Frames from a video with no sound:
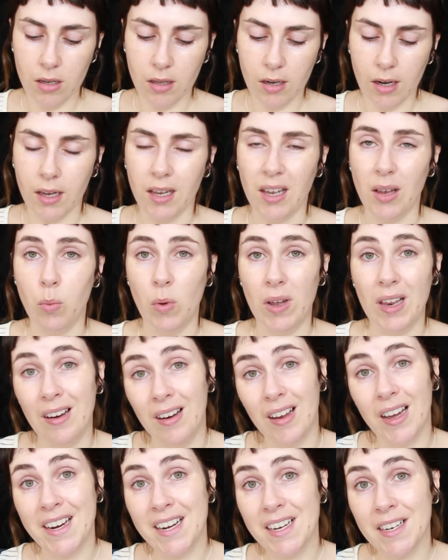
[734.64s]
like it will
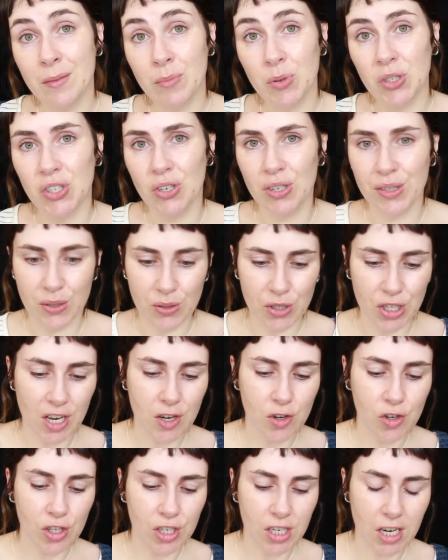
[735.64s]
lighten, which also
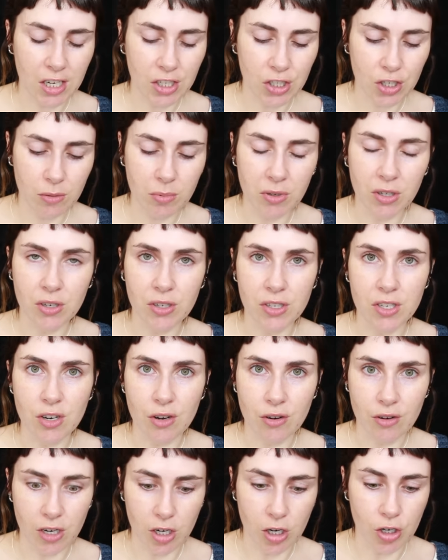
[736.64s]
change the texture, because
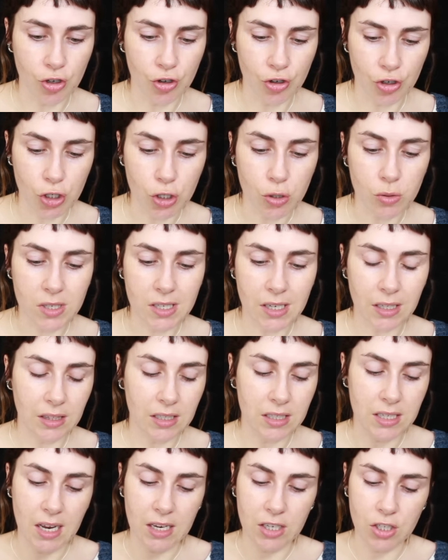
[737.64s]
you're introducing
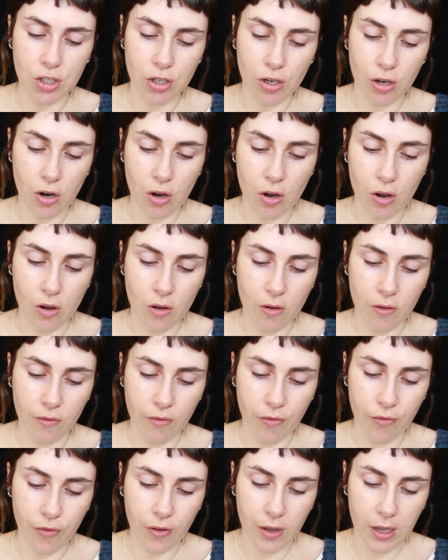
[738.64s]
the texture
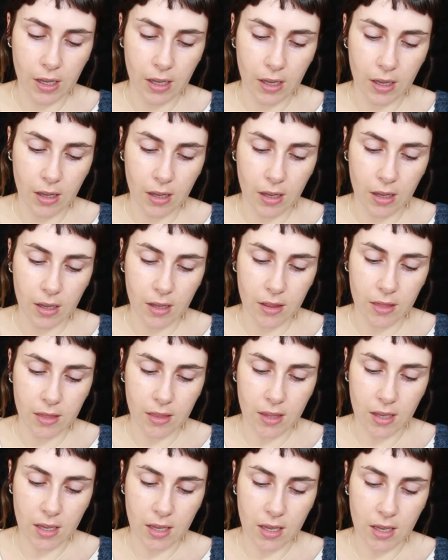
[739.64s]
of
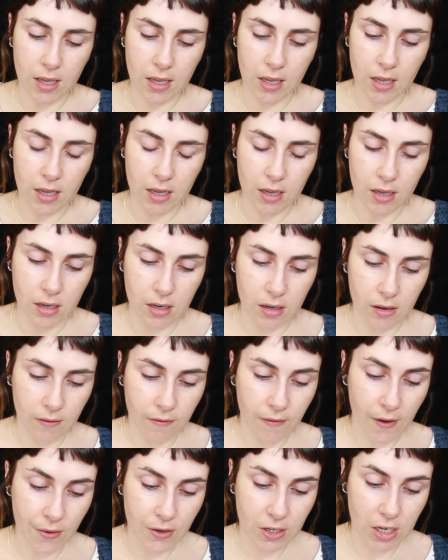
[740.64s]
the
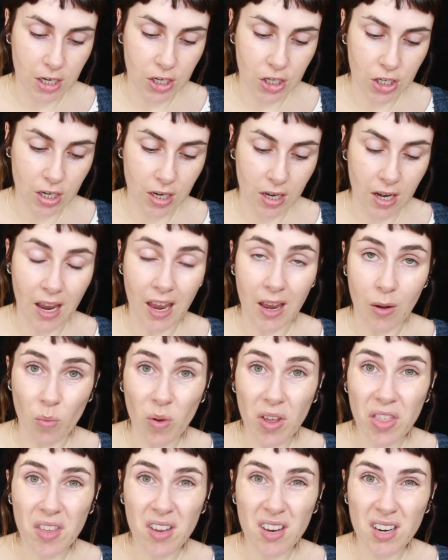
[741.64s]
foundation in
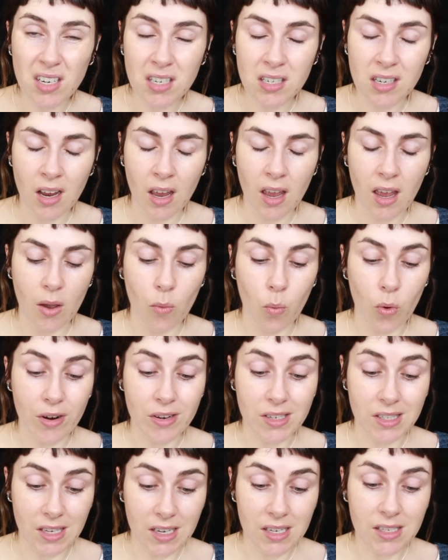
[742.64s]
with it.
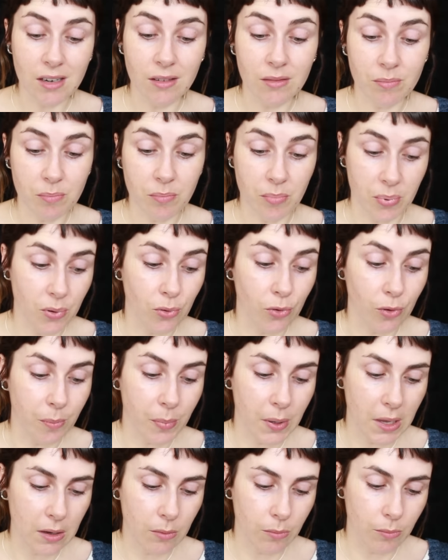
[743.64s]
Whereas these are pure
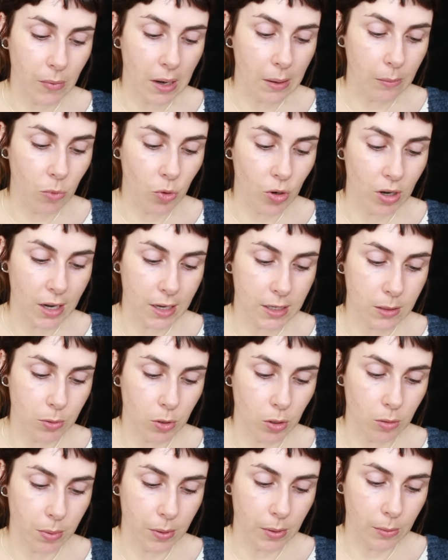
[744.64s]
pig, more or less
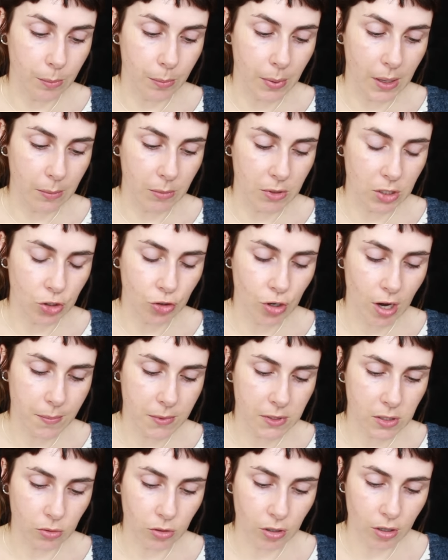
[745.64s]
pure pigment
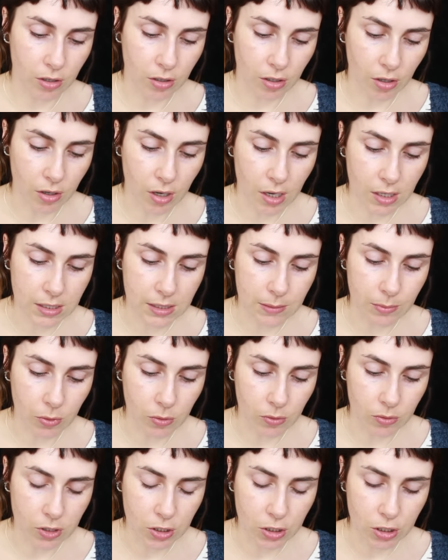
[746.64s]
drops, so they're they're not
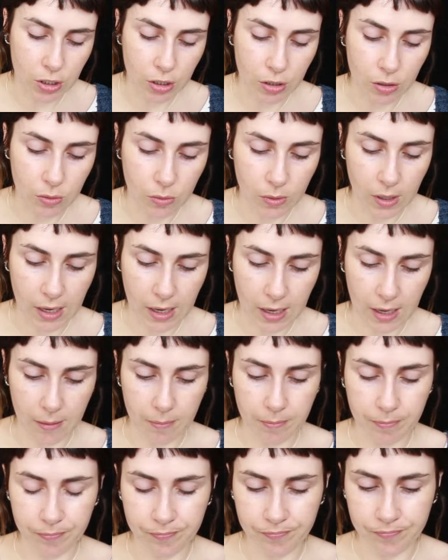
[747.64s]
supposed to
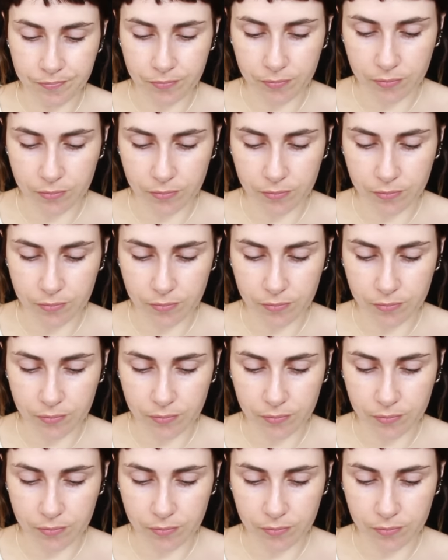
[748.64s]
um